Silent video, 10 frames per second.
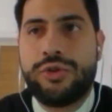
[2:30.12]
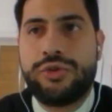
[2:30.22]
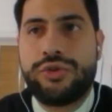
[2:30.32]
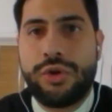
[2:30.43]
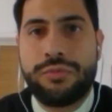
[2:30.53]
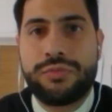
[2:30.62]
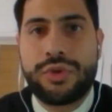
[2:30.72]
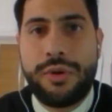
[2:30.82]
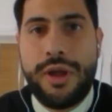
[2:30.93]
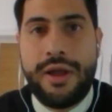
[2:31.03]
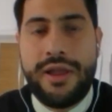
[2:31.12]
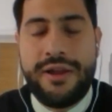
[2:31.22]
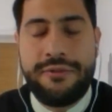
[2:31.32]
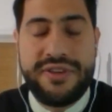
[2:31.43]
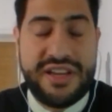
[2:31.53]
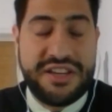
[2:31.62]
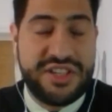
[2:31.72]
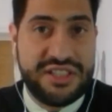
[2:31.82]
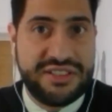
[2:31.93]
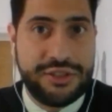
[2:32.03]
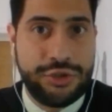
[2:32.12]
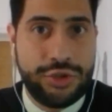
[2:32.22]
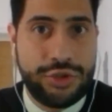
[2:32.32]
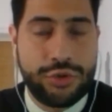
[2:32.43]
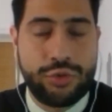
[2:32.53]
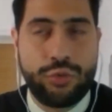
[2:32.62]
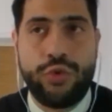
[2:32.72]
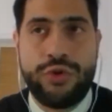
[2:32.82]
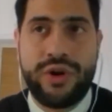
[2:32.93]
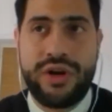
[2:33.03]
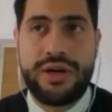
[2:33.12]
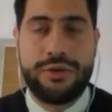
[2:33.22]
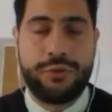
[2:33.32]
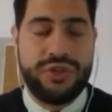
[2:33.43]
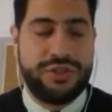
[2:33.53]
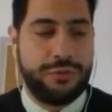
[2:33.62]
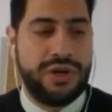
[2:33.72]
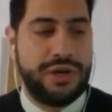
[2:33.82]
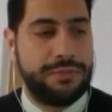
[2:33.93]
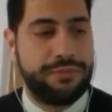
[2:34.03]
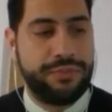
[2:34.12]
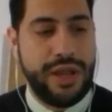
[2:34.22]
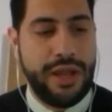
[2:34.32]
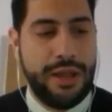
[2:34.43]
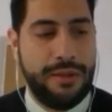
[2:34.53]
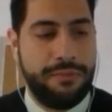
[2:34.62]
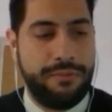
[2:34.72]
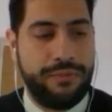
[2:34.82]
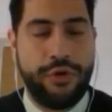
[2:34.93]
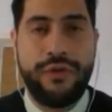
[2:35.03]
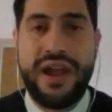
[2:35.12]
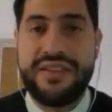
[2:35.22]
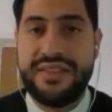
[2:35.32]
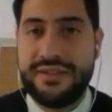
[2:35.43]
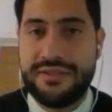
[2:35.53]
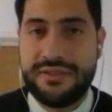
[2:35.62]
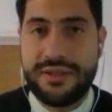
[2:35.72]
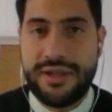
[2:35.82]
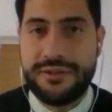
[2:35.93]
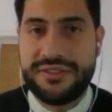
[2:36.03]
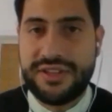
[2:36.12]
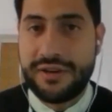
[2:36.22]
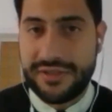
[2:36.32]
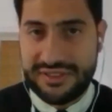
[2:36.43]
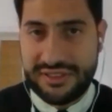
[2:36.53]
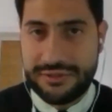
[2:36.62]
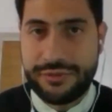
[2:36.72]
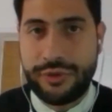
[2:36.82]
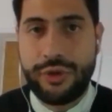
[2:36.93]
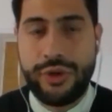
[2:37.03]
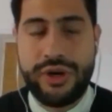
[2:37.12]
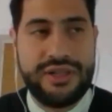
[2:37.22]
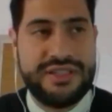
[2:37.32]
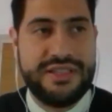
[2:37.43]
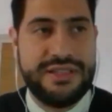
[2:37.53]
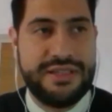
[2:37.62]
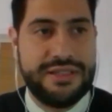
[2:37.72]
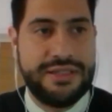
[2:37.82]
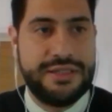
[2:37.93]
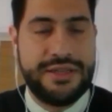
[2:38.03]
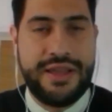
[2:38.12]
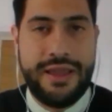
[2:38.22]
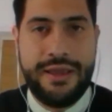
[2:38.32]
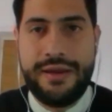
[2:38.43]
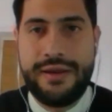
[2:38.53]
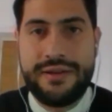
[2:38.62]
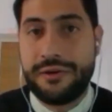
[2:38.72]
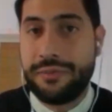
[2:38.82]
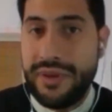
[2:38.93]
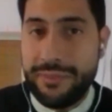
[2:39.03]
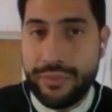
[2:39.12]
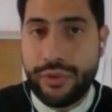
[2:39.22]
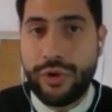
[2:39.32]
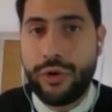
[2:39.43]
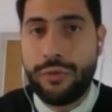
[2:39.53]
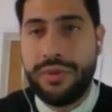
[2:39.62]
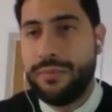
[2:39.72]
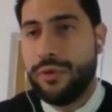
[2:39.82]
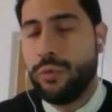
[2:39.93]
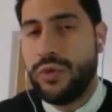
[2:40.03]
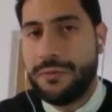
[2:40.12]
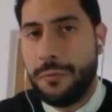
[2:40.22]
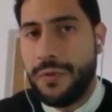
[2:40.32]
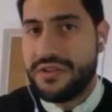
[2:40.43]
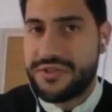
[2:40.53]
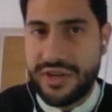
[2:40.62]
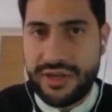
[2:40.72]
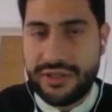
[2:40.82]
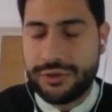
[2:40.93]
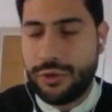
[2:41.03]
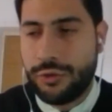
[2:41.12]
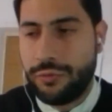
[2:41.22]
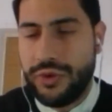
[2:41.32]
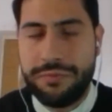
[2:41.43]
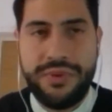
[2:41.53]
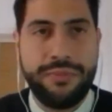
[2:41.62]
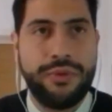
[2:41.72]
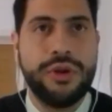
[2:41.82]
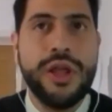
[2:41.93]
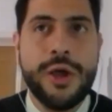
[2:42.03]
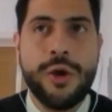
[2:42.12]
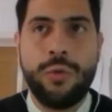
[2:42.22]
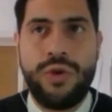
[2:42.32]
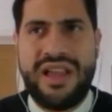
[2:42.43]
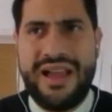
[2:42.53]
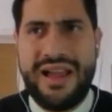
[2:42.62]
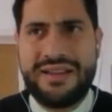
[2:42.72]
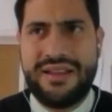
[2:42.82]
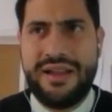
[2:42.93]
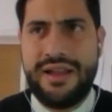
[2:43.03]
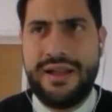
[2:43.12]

some financial institutions which were providing services for the elder people or people with wheelchairs or with people who had